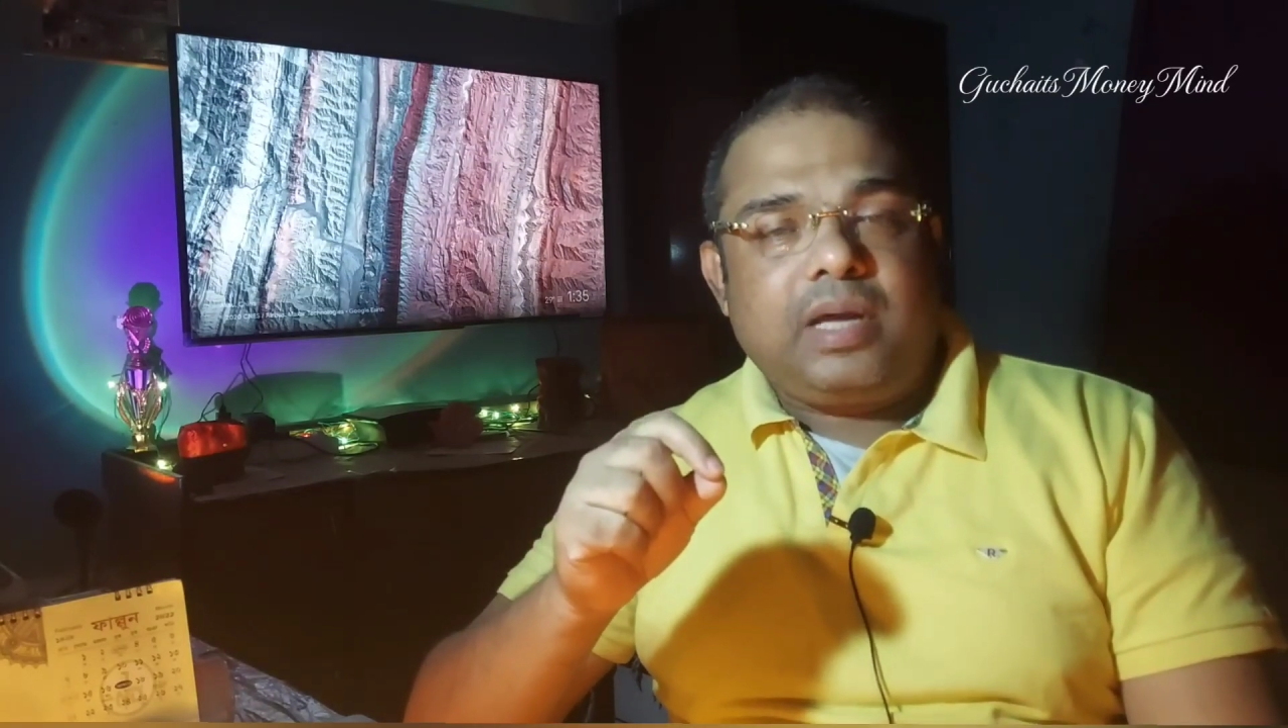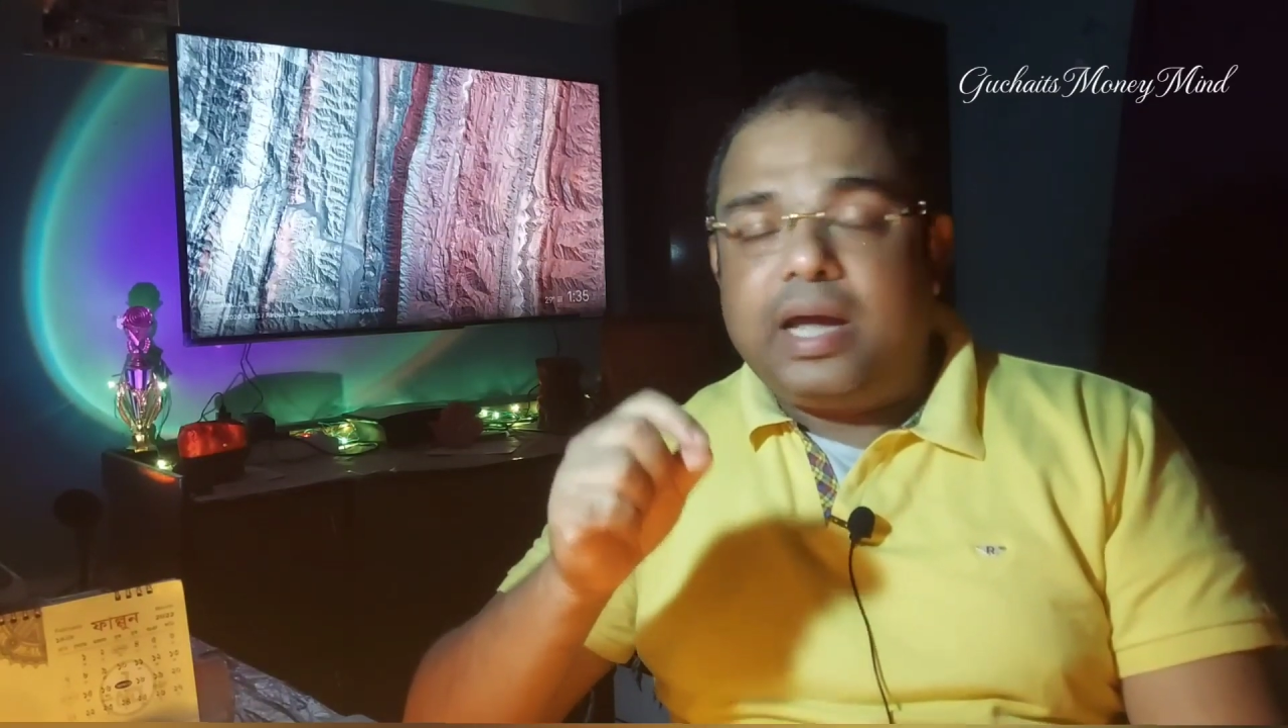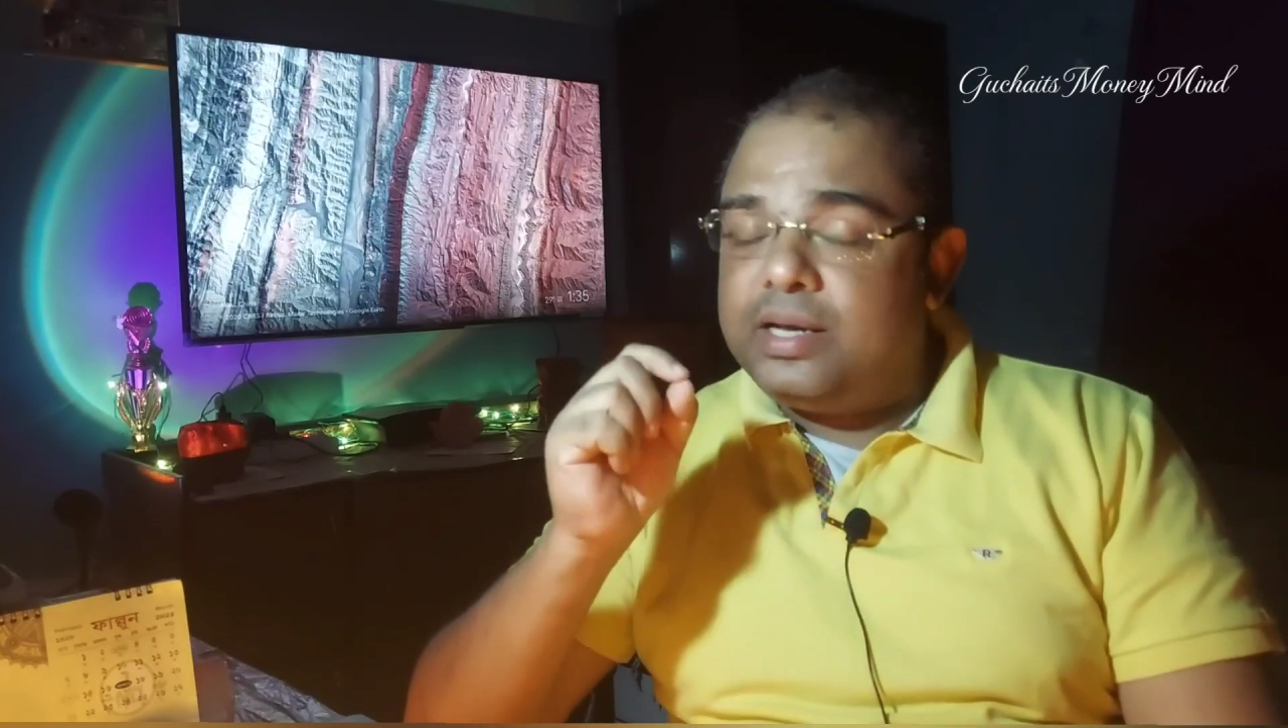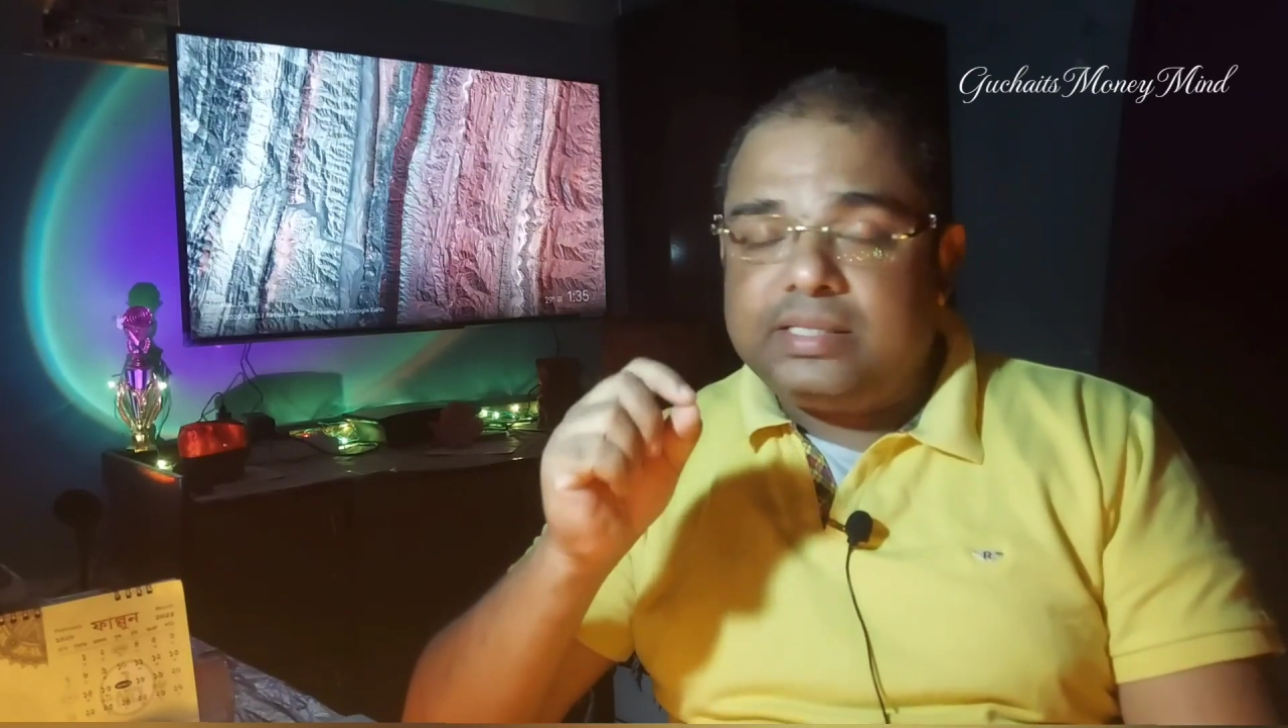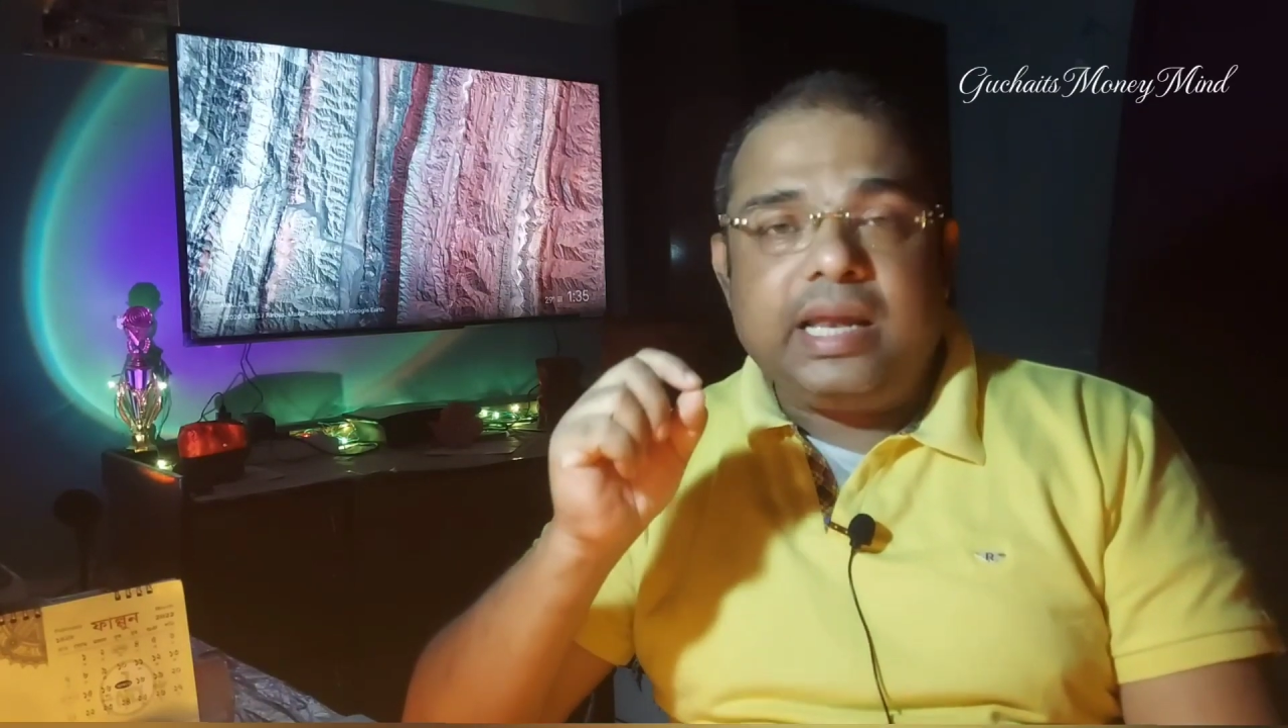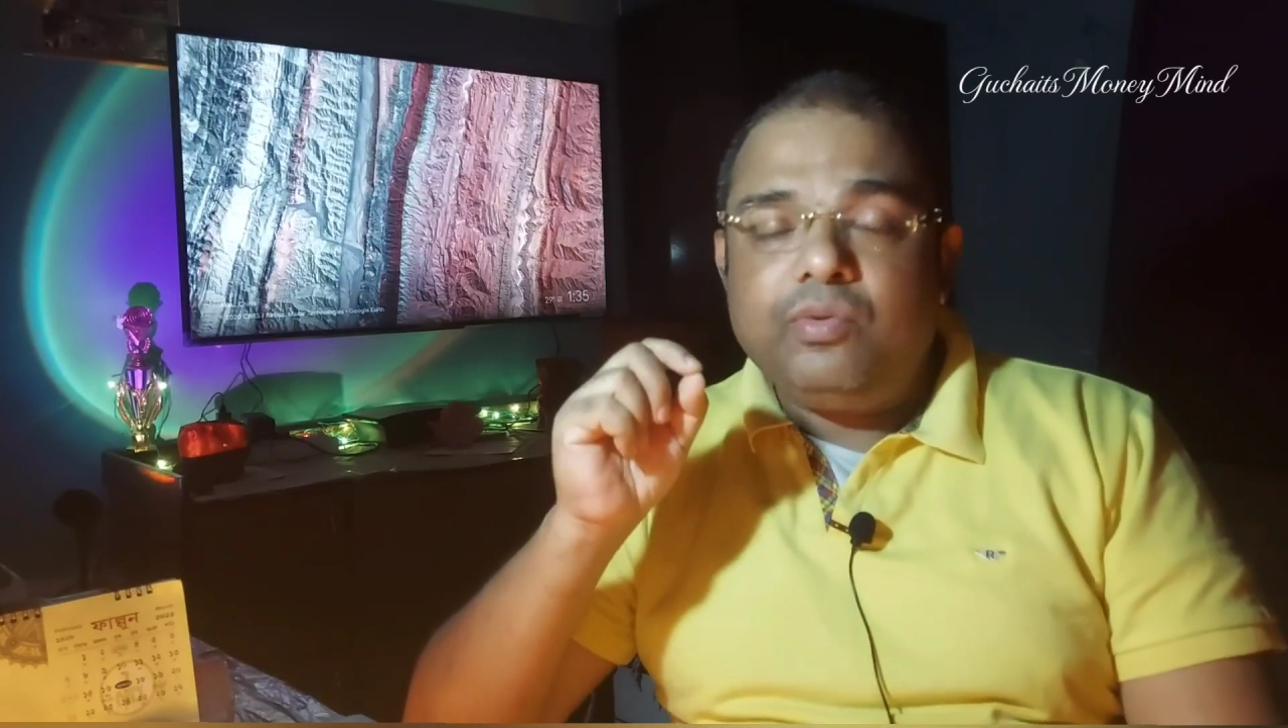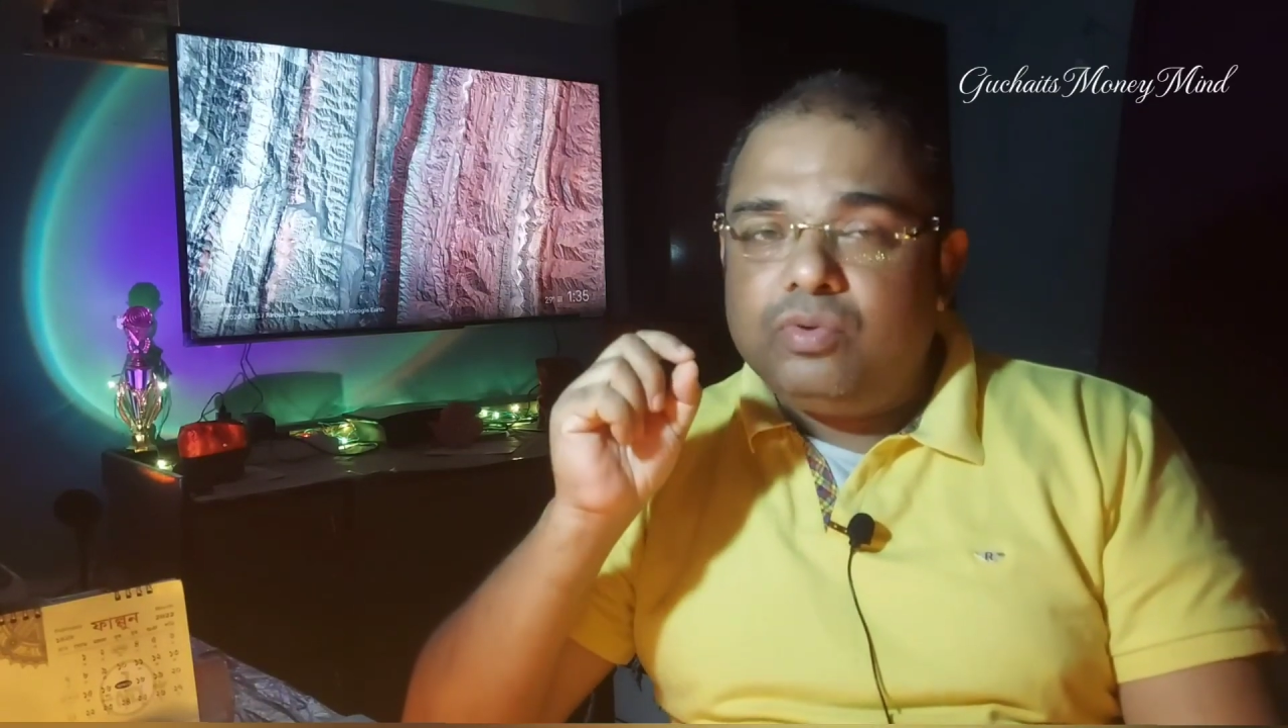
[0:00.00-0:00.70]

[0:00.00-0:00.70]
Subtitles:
I understand you